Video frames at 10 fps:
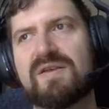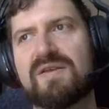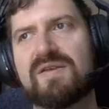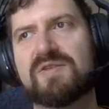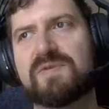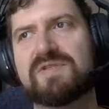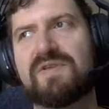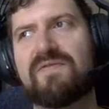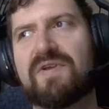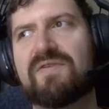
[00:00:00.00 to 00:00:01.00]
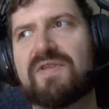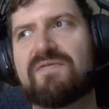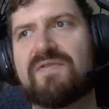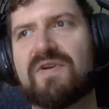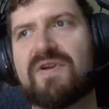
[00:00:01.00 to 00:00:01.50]
specifically
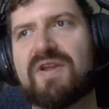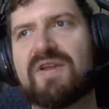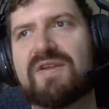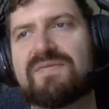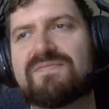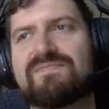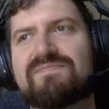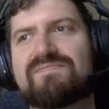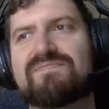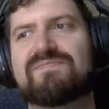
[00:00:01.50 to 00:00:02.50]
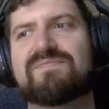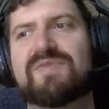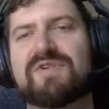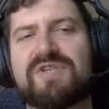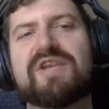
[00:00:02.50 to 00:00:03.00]
very
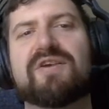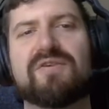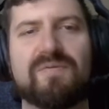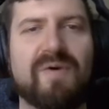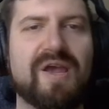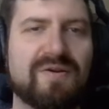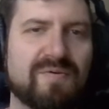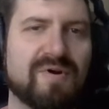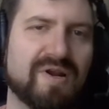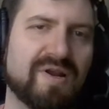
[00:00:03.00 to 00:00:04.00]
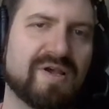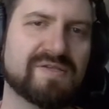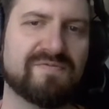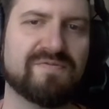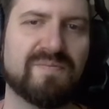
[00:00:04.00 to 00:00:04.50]
particular way to organize
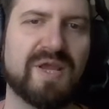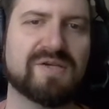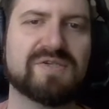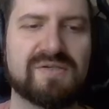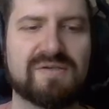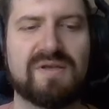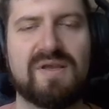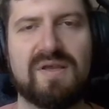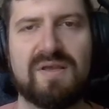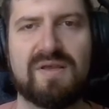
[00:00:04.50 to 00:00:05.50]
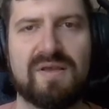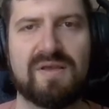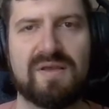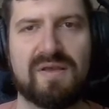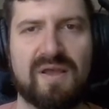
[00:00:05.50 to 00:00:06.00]
information.
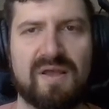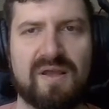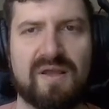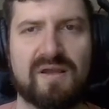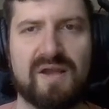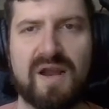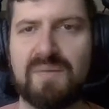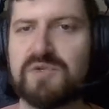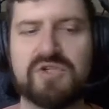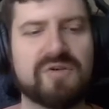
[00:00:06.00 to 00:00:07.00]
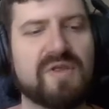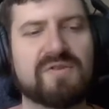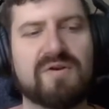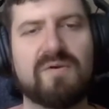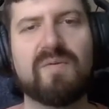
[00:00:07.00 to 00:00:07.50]
And I'm sure that
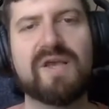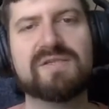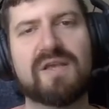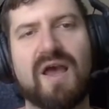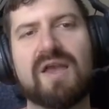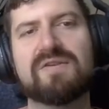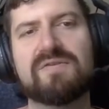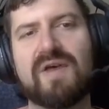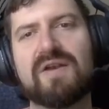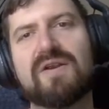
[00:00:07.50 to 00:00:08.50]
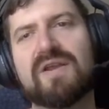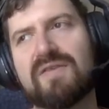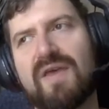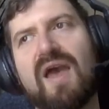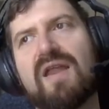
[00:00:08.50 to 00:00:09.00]
there are ways that I do lettering
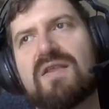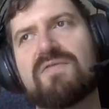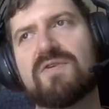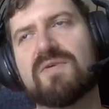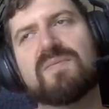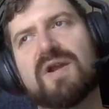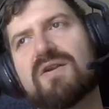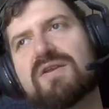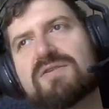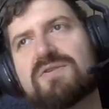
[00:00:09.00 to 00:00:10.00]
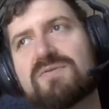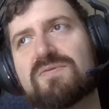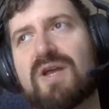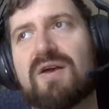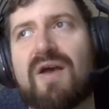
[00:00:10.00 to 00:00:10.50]
that if you compared it to
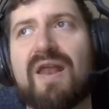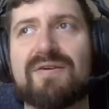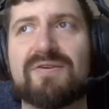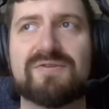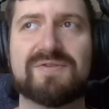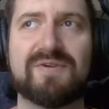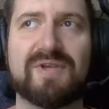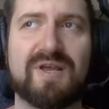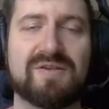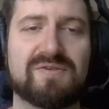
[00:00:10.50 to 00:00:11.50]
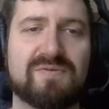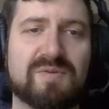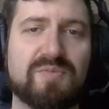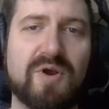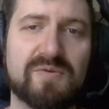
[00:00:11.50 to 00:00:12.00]
how editors look at doing
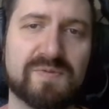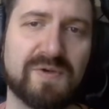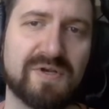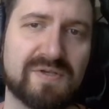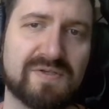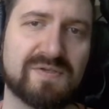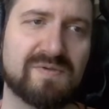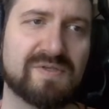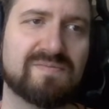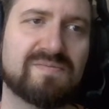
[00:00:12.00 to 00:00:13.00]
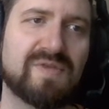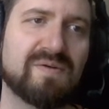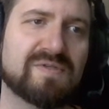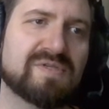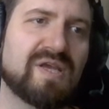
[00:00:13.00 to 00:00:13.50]
prose books, they
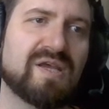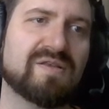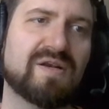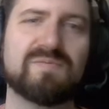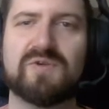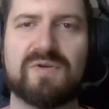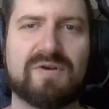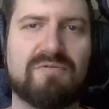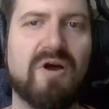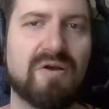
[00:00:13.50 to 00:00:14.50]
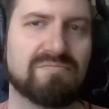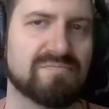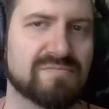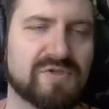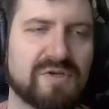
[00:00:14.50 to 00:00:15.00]
would say that I'm doing it wrong.
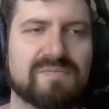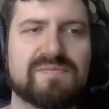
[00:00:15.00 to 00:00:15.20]
So